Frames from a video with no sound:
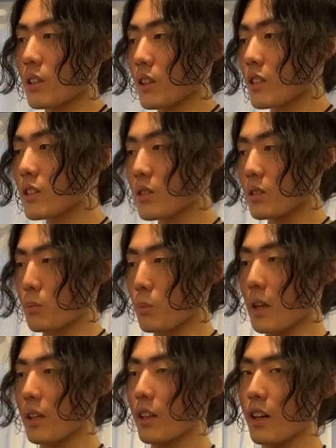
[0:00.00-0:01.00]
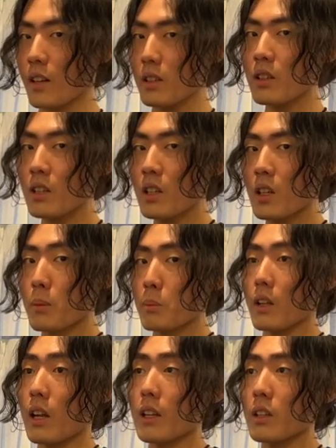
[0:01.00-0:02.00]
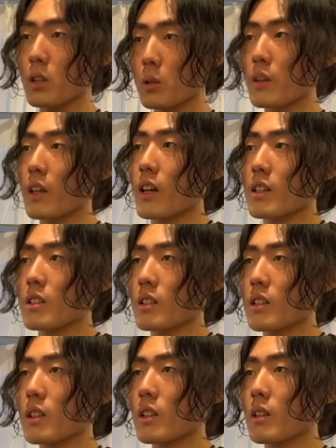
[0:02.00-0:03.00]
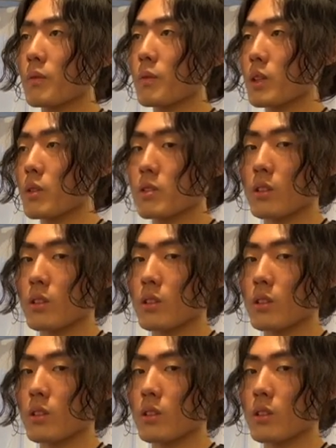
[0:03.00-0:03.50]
This is mainline, but I know that Rick Owens